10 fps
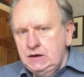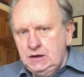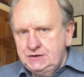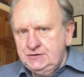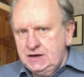
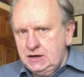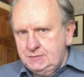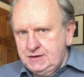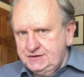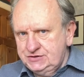I do care
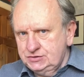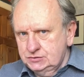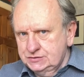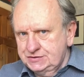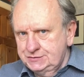about the
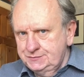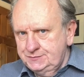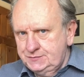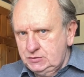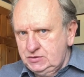tools
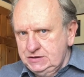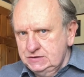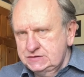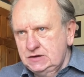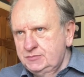that we
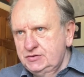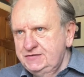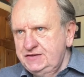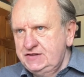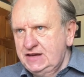use. The whole point of
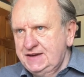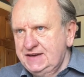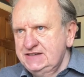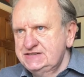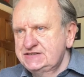58
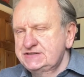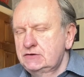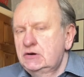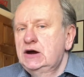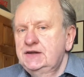Keys is that
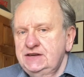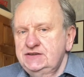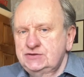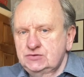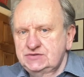there are
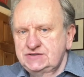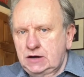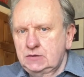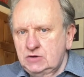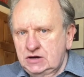these tools to
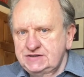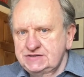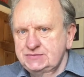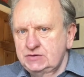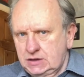help
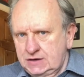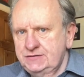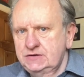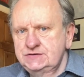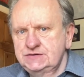writers with
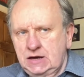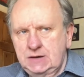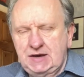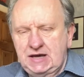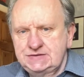iPhones and
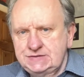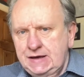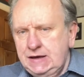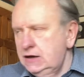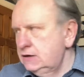iPads
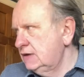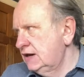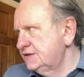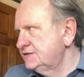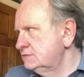and
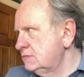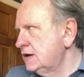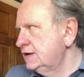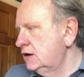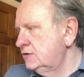Macs, and
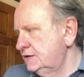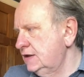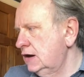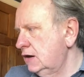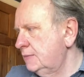MindNode and
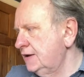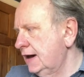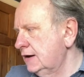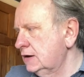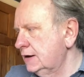there on the
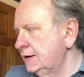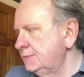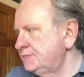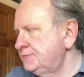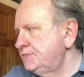outliner,
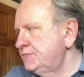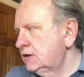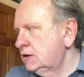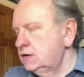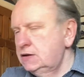
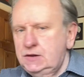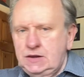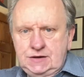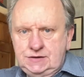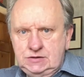
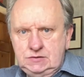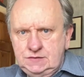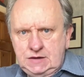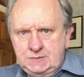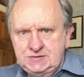they're two of
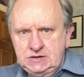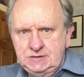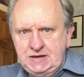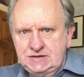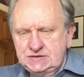the absolute
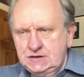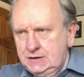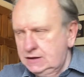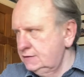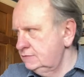best. I